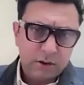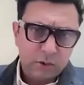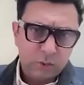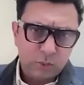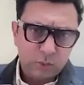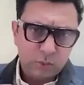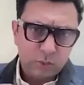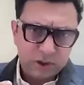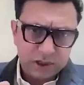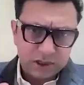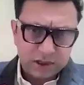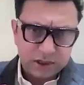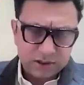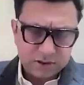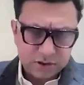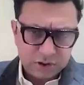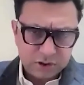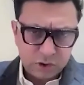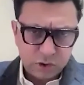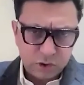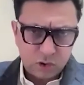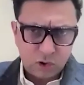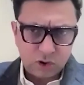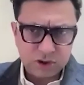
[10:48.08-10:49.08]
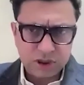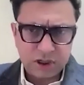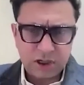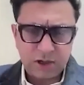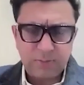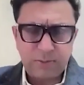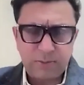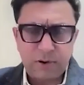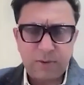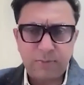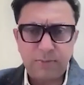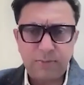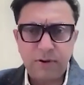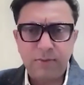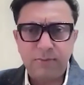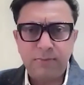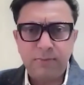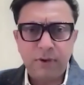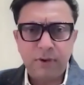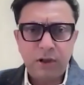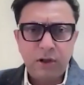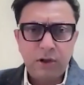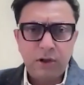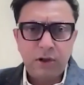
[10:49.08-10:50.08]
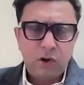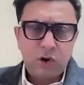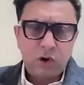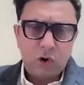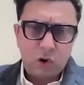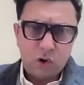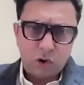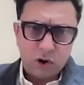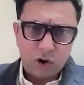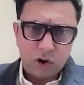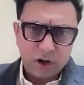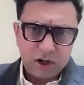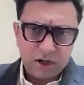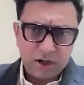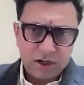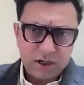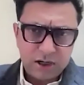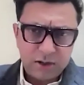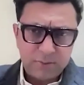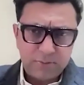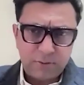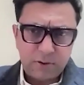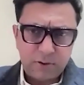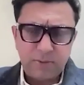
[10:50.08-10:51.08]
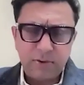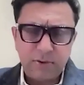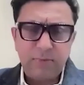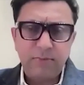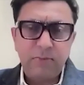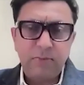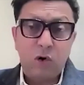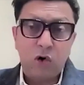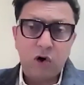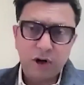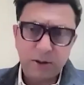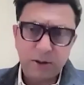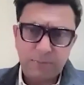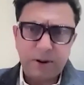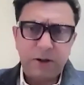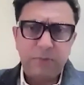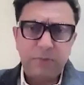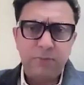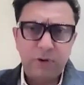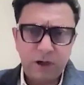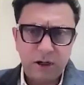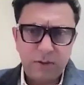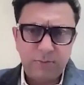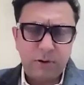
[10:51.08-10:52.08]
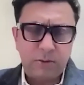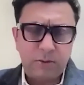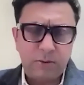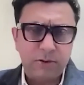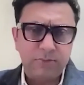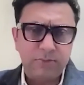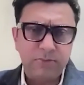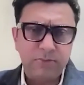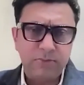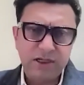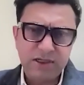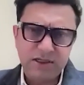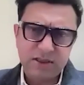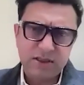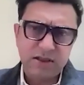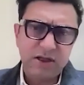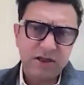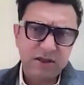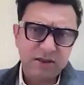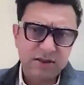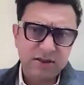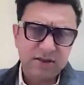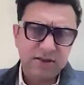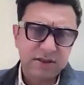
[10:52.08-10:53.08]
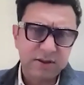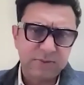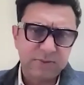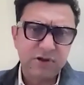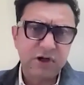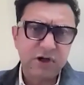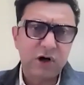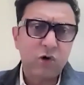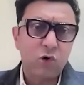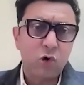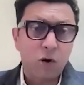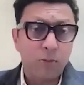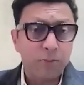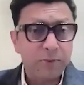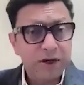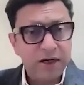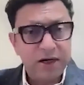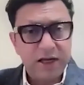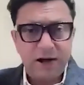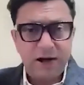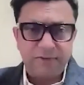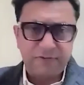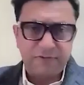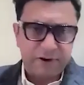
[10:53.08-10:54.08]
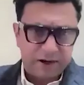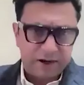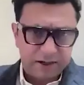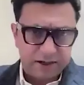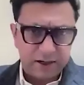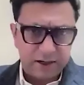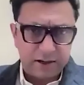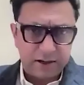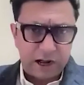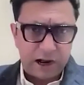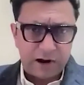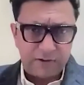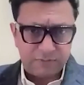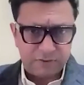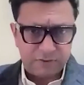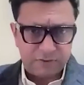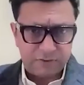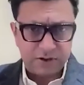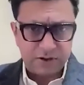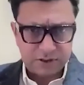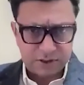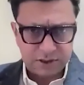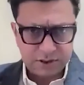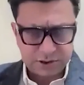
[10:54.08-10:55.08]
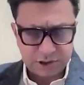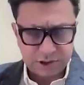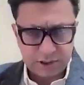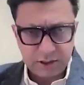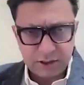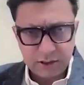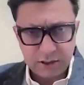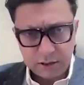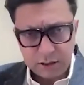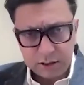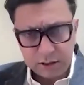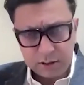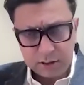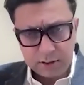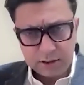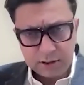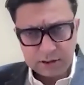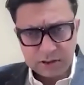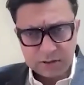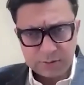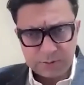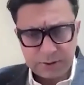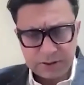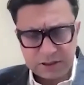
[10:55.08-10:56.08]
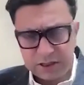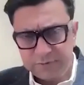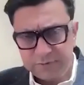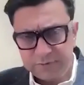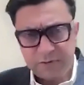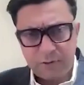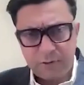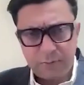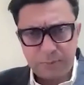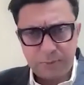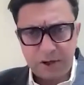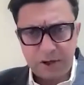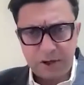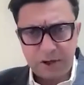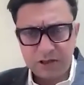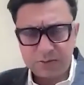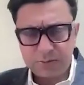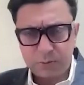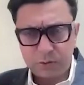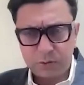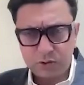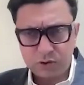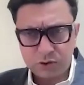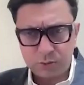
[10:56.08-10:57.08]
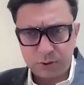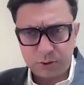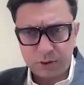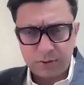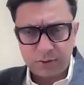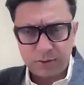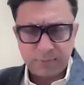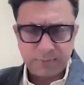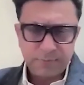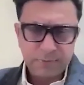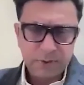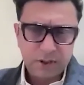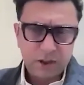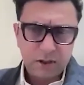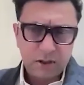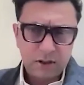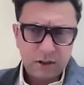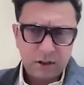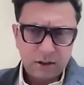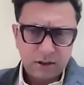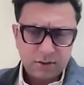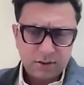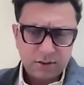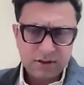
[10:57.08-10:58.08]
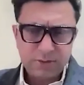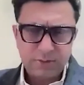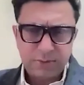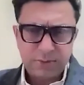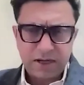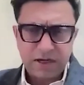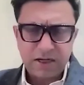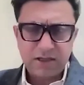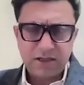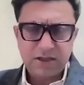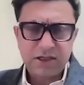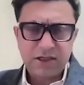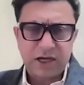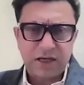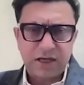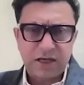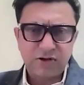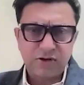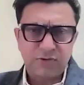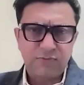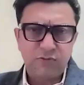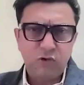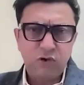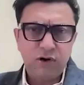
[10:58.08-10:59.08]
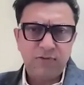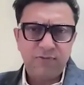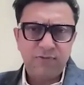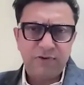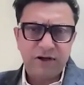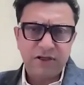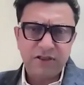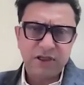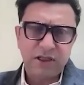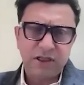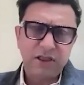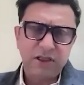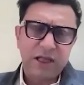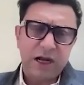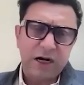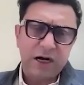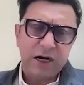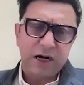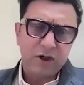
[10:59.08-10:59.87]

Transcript: whether it's a neurological problem or a renal problem or a pulmonary problem. These three systems are commonly affected after surgery, especially if you're predisposed to it. There's a minor chance of wound infection, that